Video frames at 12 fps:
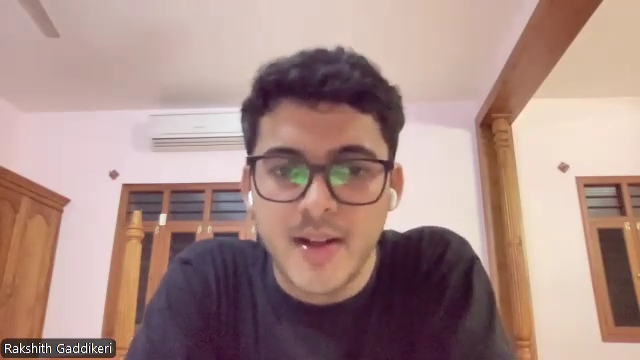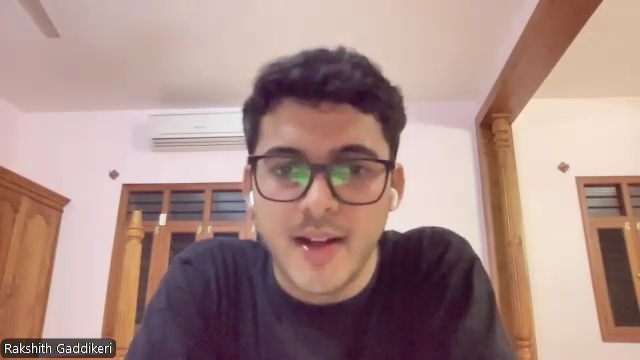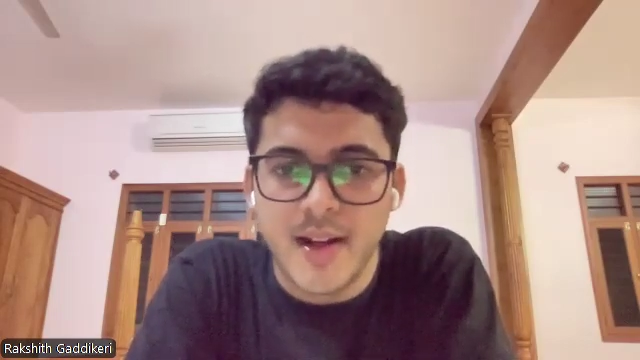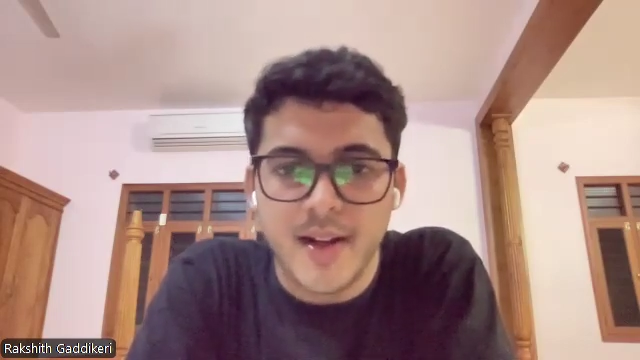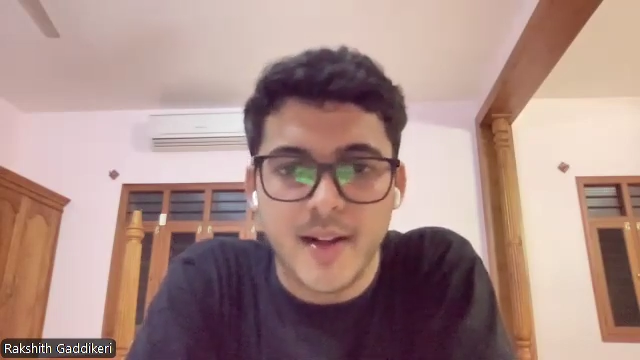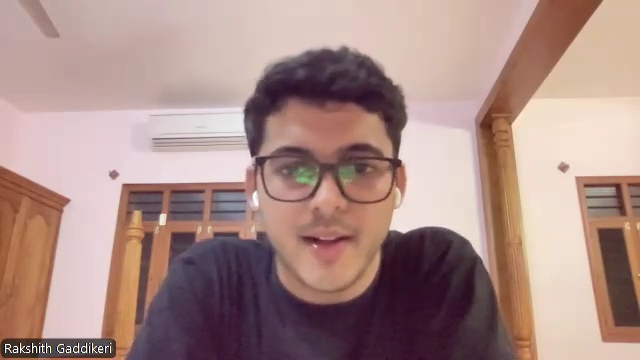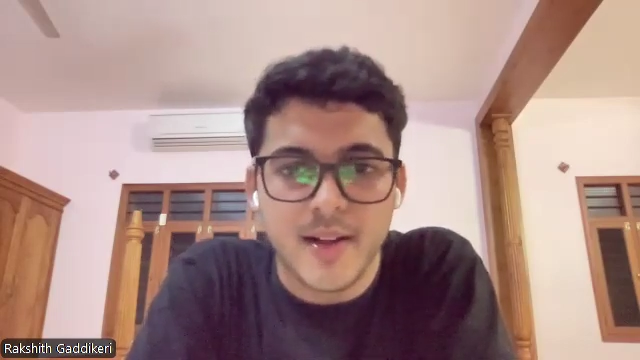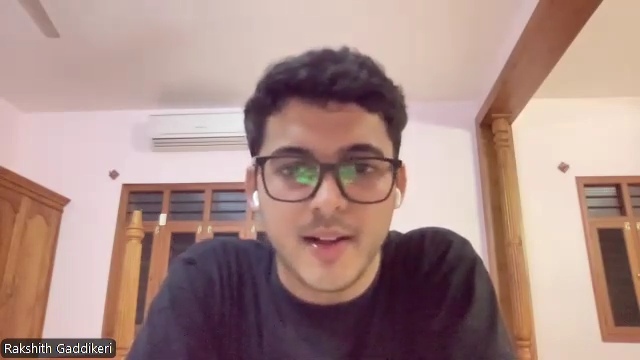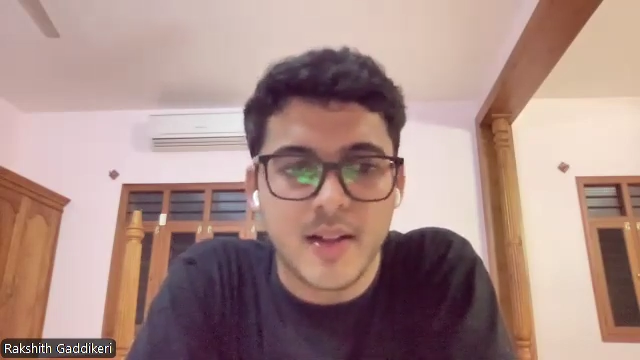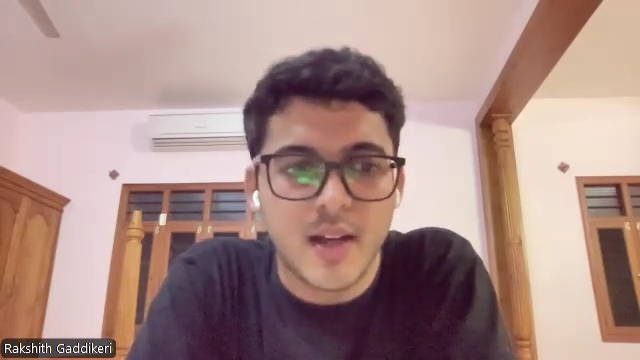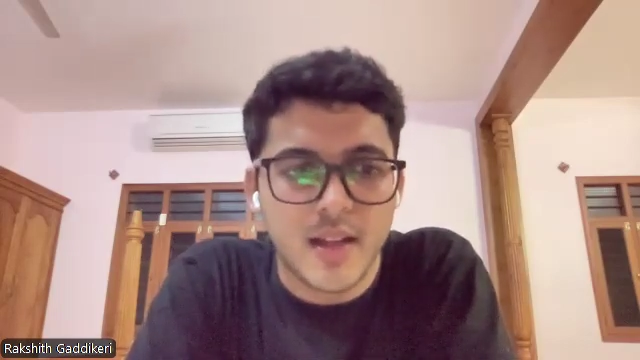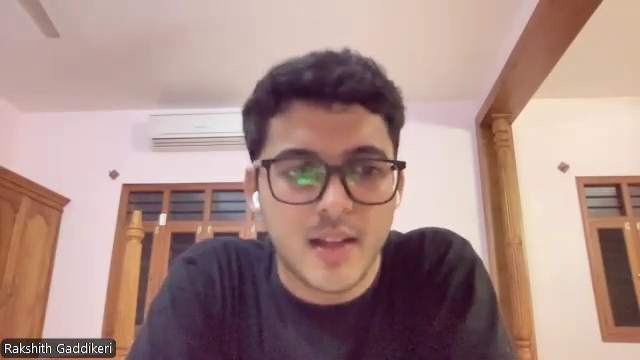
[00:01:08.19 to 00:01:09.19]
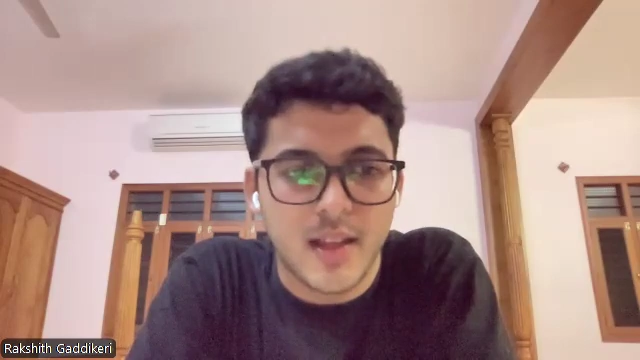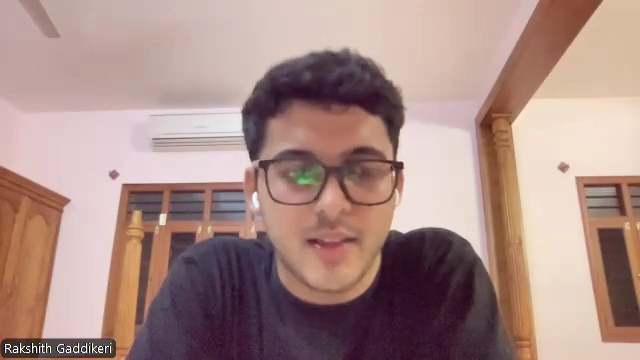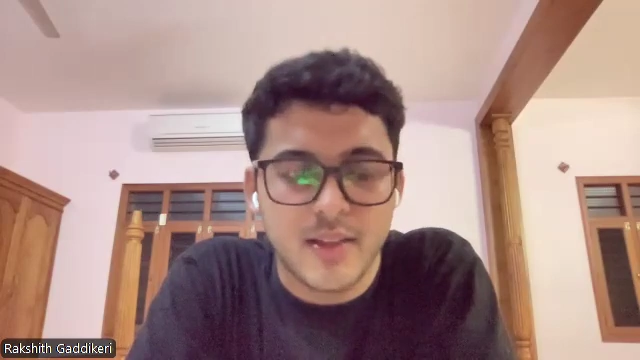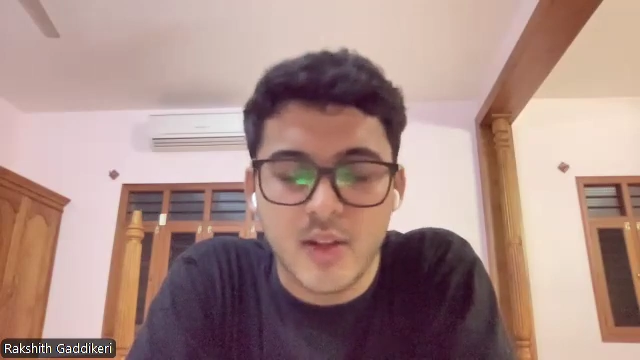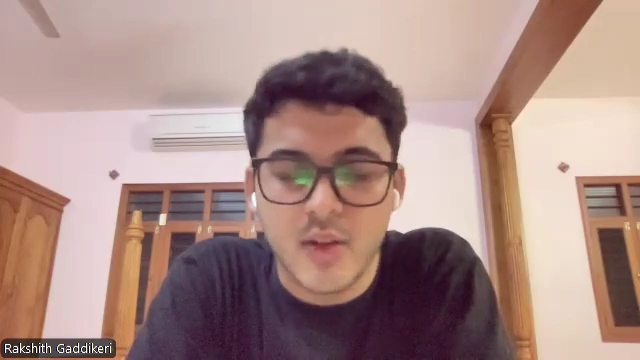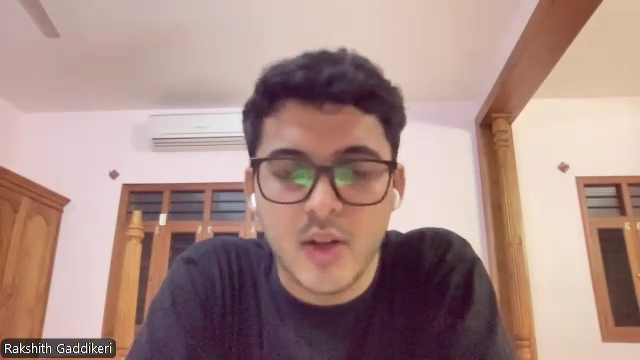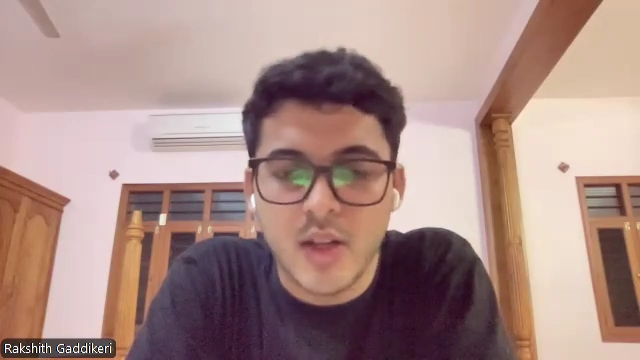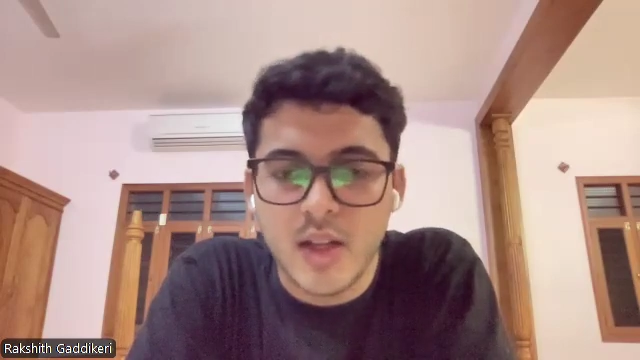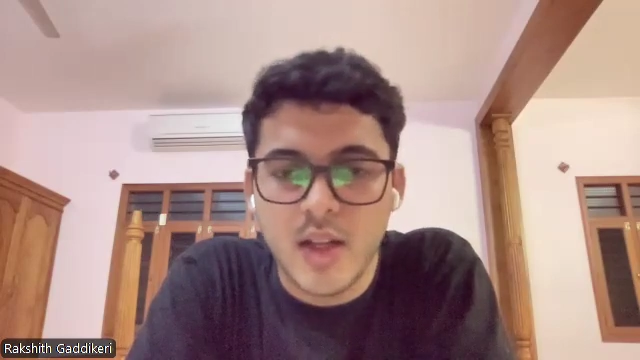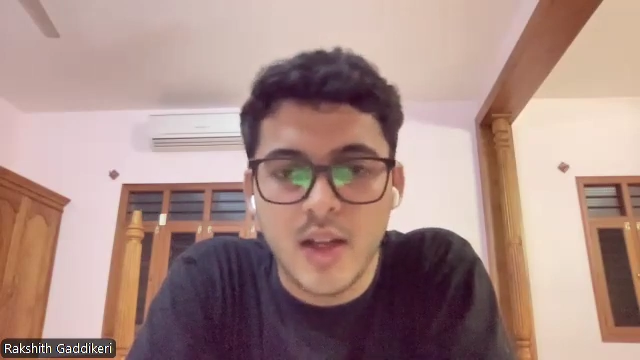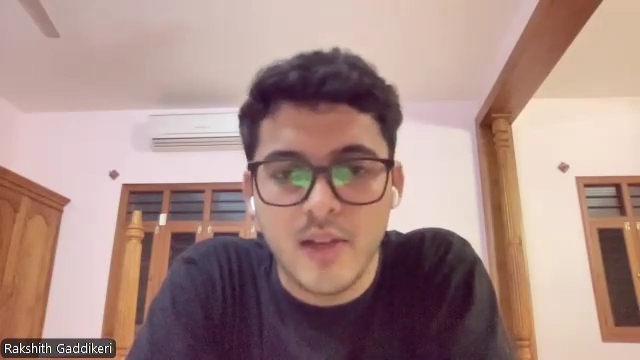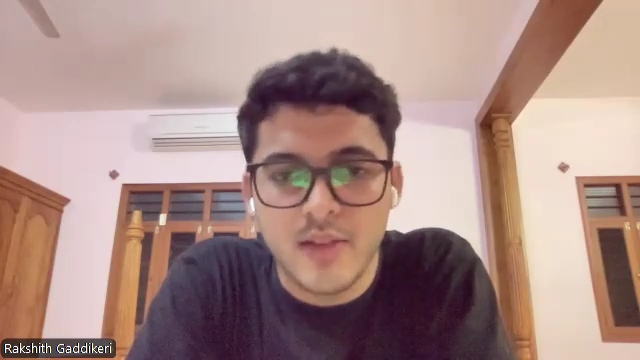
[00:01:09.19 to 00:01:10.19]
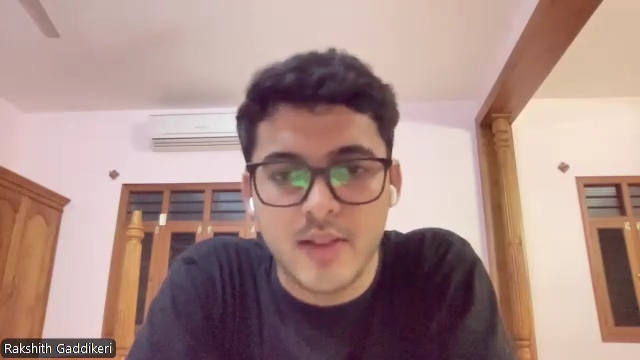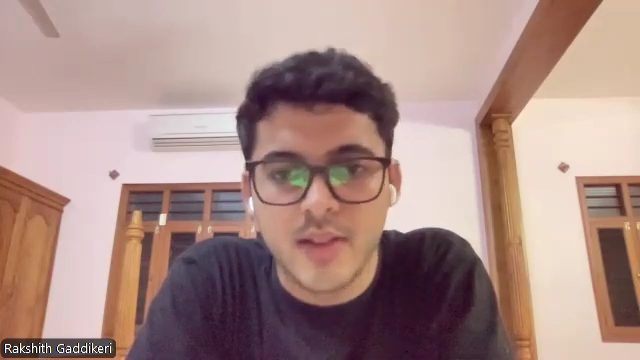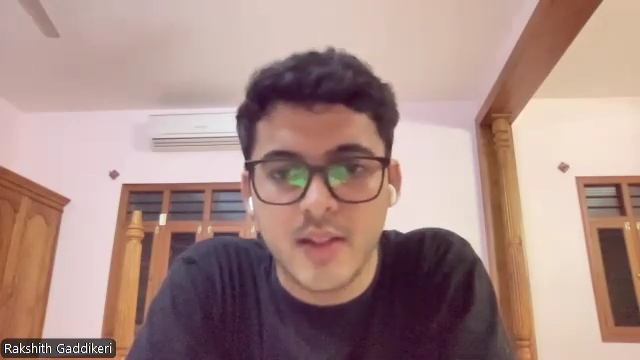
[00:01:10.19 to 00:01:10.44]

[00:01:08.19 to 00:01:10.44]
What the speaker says: and extracurricular I was